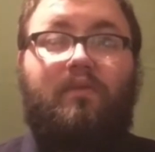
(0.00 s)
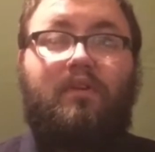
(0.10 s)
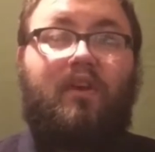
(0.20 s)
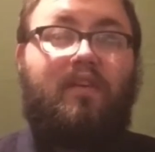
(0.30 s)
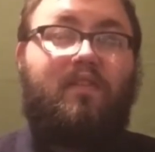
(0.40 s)
I want
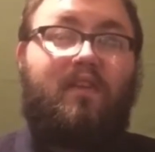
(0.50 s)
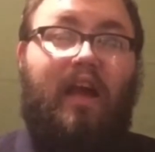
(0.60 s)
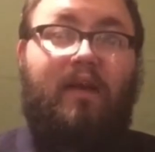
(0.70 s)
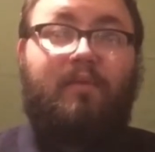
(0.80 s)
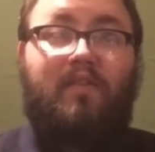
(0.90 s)
your guys'
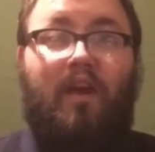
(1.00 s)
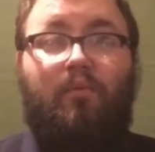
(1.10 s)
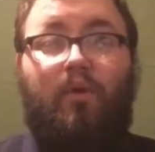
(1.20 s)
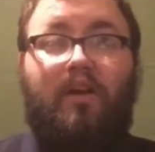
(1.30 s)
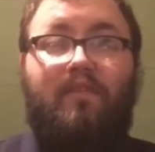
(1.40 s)
comments. I
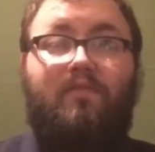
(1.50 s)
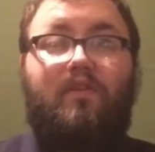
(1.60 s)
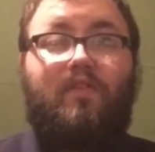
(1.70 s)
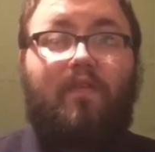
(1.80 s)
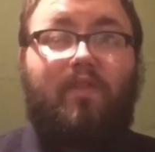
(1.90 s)
want if
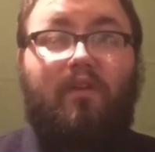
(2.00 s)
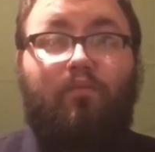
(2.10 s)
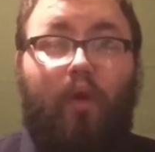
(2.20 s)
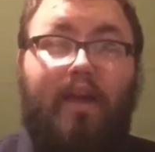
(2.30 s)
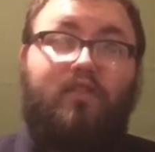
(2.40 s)
there's
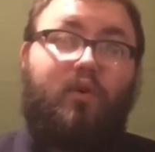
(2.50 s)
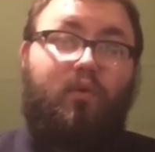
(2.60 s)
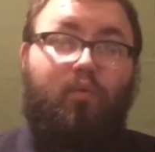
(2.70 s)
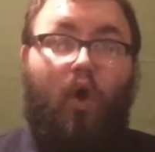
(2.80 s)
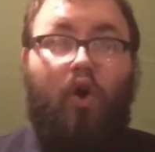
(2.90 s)
something right
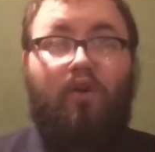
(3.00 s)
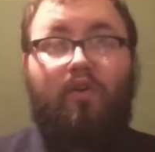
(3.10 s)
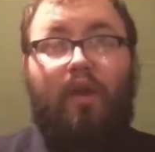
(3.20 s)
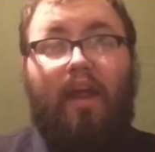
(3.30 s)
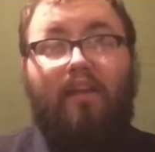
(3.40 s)
or wrong
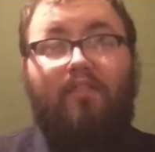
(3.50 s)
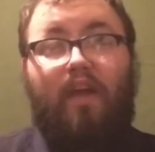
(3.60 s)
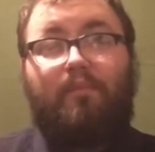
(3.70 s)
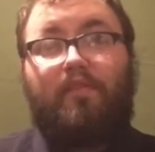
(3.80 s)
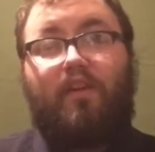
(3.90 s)
or any
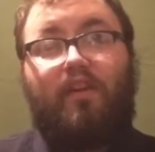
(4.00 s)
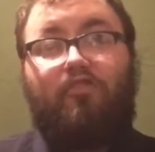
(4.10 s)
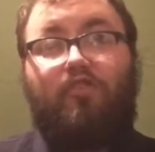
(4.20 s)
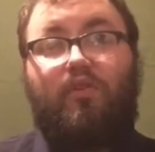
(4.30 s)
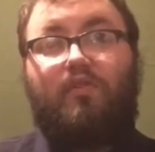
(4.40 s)
types of
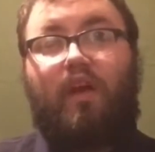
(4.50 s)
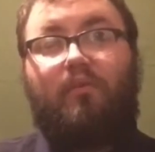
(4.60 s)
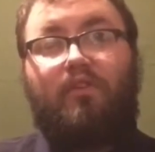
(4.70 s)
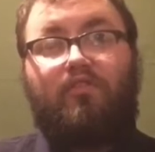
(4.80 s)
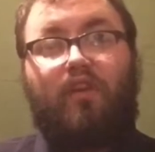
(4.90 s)
issues, I
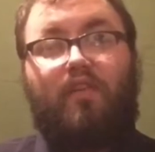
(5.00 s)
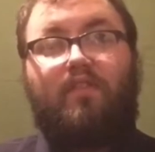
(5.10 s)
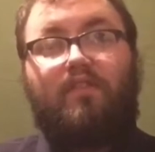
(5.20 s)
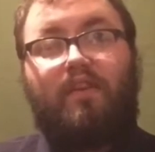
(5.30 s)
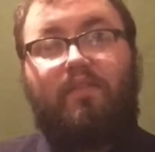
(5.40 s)
want you guys
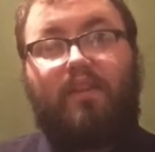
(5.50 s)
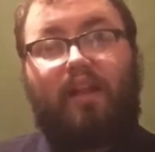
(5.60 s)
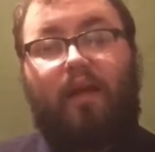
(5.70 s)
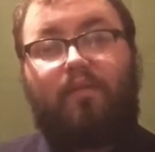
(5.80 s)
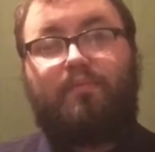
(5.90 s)
to leave it in the
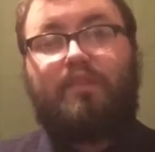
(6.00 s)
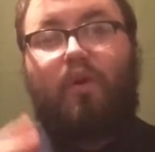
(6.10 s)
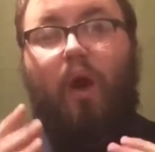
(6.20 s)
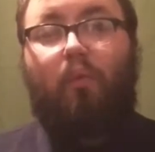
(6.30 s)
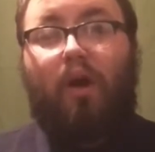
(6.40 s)
comments
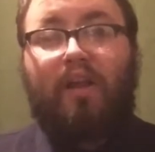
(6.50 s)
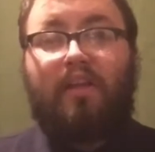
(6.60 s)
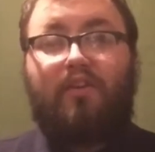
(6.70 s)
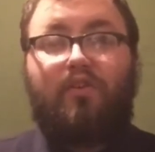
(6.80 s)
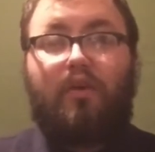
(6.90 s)
below. I want to
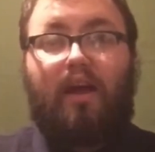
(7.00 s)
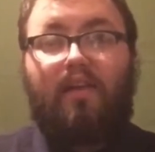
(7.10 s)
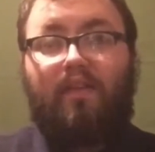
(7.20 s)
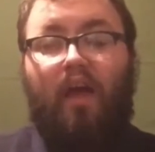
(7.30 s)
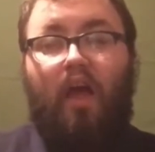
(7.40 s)
hear you
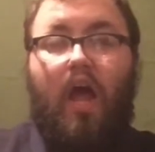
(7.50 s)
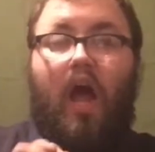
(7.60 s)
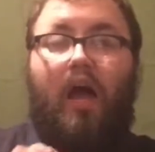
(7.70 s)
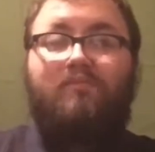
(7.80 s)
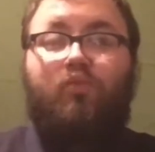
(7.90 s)
guys.
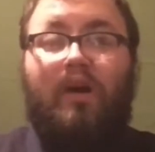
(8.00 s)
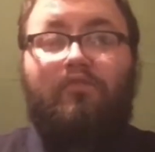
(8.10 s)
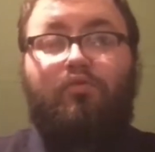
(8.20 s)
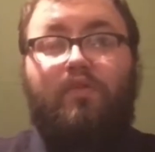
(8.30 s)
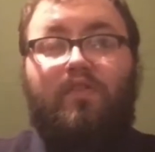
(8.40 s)
I
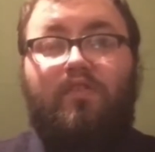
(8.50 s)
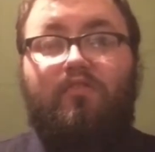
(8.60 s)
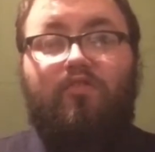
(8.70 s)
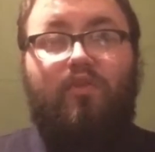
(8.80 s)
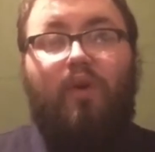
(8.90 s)
want to
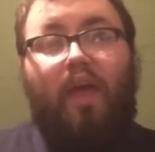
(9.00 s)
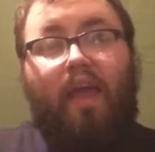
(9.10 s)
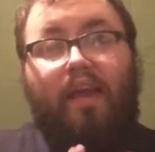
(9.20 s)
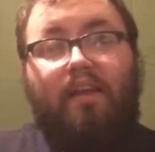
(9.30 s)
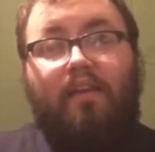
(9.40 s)
assist you
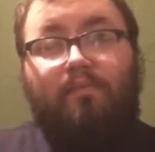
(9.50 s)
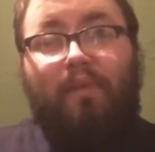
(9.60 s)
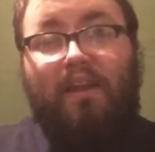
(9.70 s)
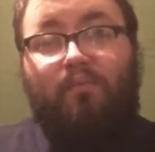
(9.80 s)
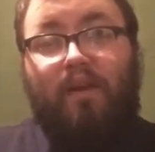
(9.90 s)
in as
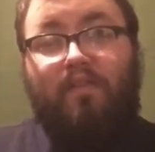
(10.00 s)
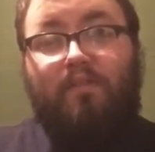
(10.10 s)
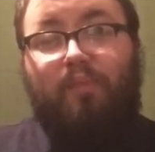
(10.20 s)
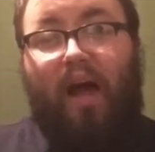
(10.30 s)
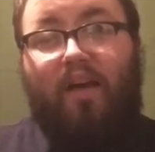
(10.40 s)
many ways
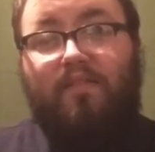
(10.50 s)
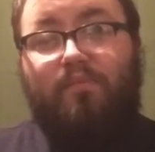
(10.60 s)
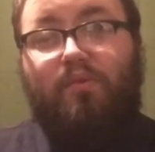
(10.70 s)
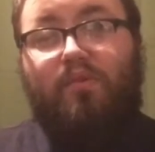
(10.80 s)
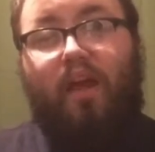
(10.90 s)
as
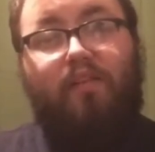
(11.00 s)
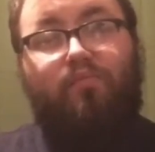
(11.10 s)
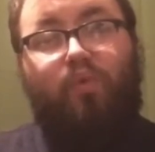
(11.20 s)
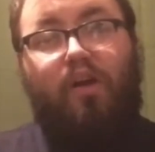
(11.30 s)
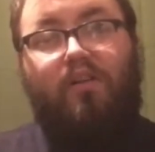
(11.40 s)
possible, as
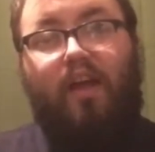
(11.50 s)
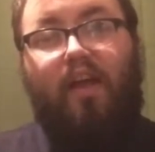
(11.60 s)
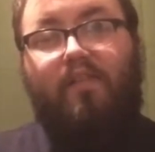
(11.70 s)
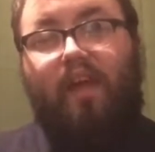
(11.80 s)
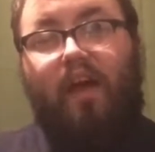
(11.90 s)
well
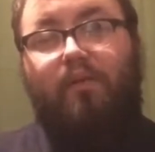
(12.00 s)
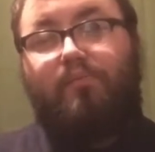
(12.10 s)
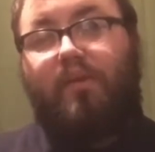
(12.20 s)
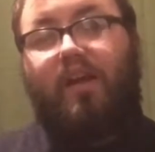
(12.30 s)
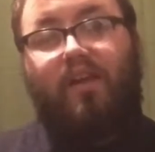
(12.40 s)
as
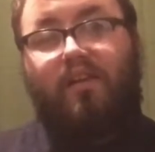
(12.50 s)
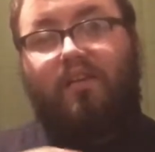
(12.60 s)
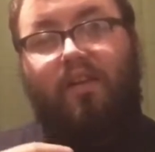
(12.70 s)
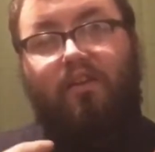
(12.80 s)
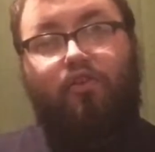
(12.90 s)
help
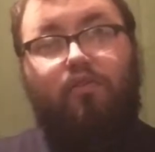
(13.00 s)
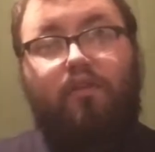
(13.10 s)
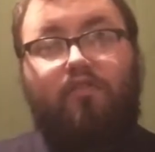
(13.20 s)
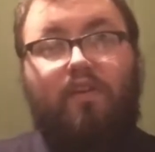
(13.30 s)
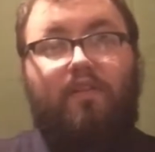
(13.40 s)
and
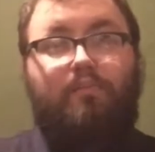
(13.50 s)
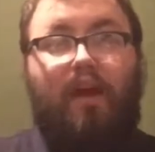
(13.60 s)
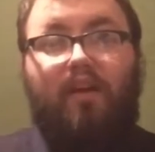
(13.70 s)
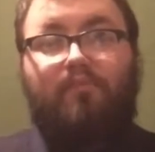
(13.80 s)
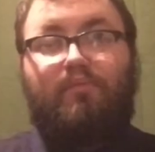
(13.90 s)
encourage and
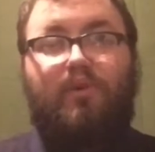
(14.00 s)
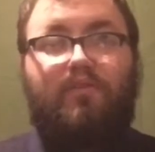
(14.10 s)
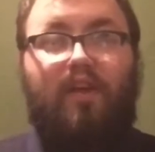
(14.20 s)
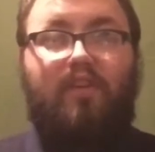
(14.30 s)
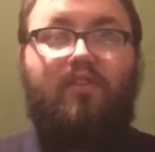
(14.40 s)
inspire and
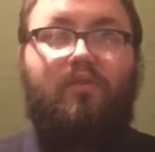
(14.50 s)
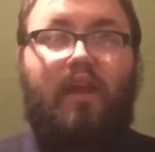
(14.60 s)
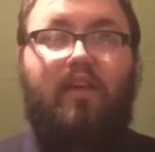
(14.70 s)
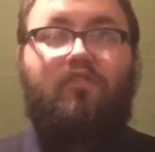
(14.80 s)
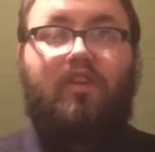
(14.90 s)
motivate you and
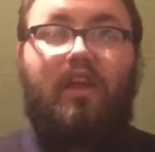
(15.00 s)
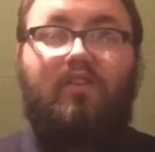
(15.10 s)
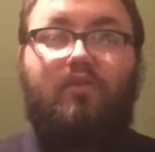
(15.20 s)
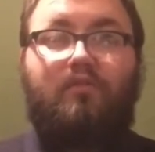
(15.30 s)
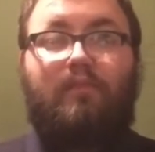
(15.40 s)
educate
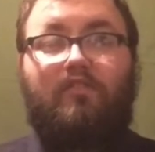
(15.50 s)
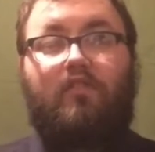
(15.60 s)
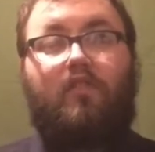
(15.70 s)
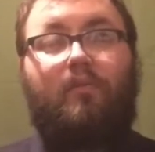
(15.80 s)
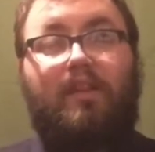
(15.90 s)
you as much
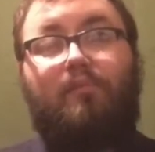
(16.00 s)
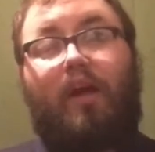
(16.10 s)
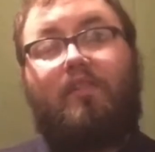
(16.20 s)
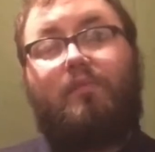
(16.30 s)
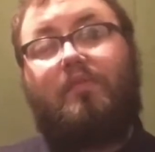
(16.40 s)
as humanly
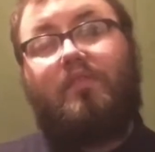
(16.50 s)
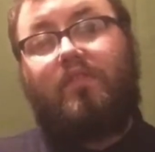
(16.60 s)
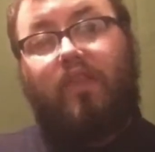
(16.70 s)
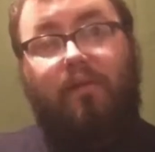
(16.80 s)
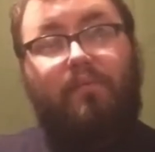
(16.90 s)
possible. So
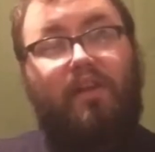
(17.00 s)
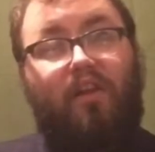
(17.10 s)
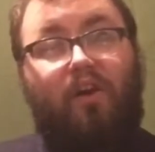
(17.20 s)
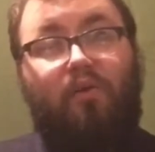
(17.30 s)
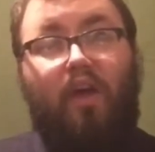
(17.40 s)
let me
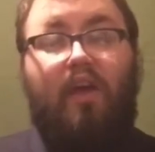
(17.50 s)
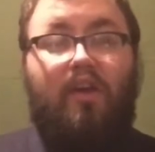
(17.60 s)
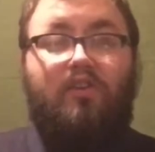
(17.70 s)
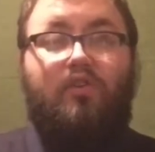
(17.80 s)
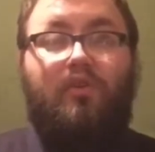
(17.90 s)
know.
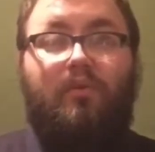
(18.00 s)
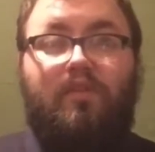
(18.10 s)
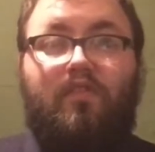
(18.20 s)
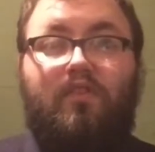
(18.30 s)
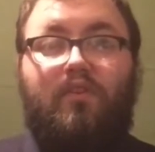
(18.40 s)
You know
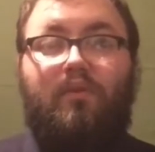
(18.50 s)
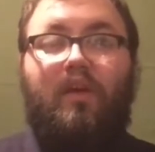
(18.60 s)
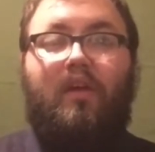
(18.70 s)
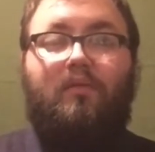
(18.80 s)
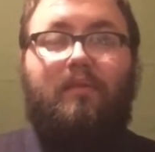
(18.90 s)
what to do.
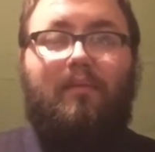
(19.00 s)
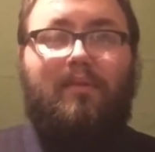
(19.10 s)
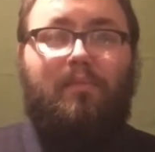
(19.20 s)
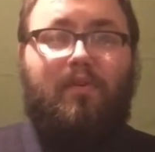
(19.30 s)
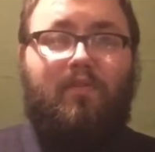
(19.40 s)
Remember,
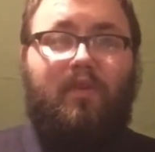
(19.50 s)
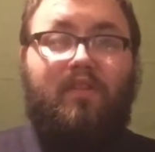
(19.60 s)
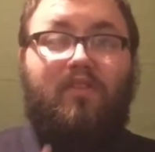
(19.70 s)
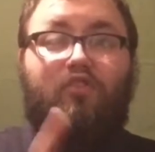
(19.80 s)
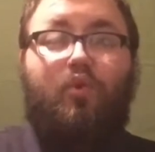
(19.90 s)
the
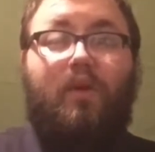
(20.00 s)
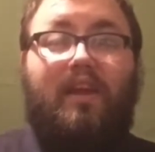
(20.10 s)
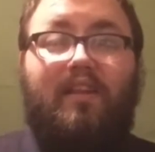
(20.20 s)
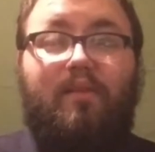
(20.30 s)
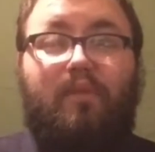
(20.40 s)
perseverance is your
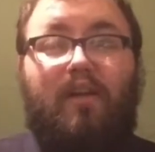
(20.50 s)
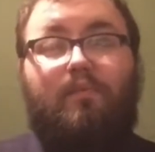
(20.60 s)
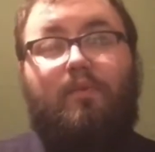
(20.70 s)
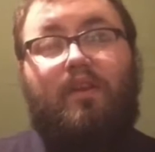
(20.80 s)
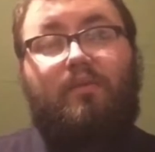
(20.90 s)
key to the
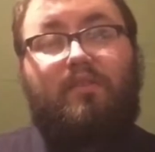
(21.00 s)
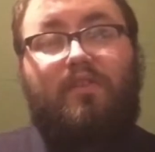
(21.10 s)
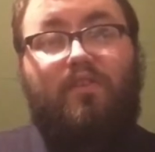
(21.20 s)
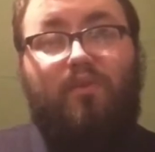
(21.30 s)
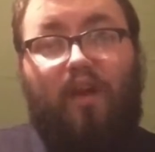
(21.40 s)
possible, and I will
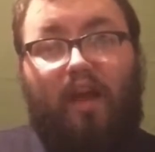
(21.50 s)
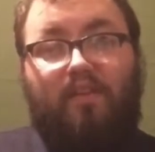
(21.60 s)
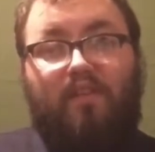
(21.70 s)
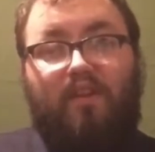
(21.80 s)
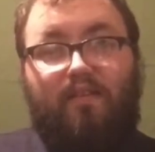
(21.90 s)
see you
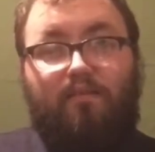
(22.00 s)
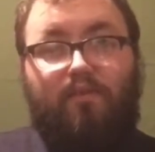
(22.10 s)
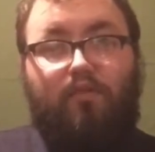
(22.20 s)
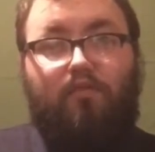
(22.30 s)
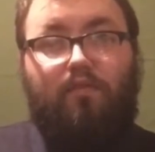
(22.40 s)
guys in
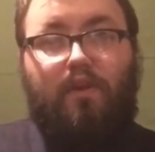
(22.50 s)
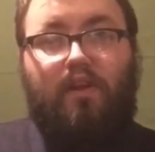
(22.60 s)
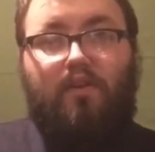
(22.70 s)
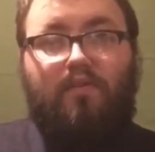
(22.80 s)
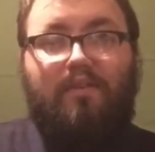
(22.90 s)
future
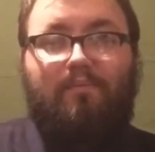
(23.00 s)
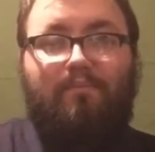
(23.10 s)
videos.